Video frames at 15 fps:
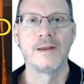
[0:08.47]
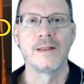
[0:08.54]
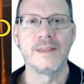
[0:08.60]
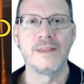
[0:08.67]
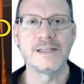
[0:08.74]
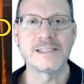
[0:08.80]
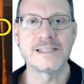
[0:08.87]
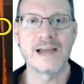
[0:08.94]

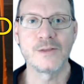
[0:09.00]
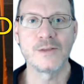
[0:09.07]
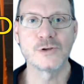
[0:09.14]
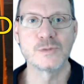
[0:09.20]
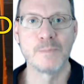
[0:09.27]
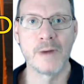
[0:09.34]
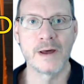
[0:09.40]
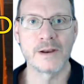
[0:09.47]
This Dylos
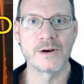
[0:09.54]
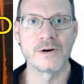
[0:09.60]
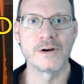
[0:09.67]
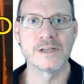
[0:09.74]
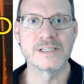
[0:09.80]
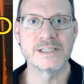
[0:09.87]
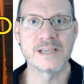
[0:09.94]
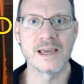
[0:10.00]
monitor
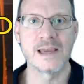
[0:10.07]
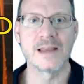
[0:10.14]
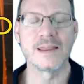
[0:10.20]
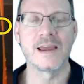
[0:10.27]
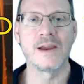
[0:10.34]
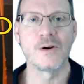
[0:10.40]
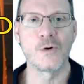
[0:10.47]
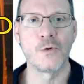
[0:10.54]
is saying
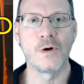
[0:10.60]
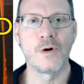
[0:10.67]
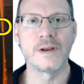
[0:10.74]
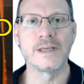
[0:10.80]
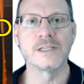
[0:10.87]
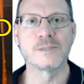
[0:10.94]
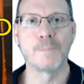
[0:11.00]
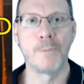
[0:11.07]
the air
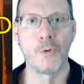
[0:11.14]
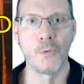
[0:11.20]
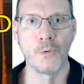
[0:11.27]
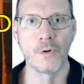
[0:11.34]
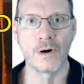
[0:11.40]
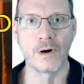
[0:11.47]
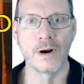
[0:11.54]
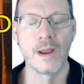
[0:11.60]
quality is
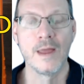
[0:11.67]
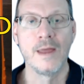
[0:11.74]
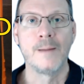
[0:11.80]
poor,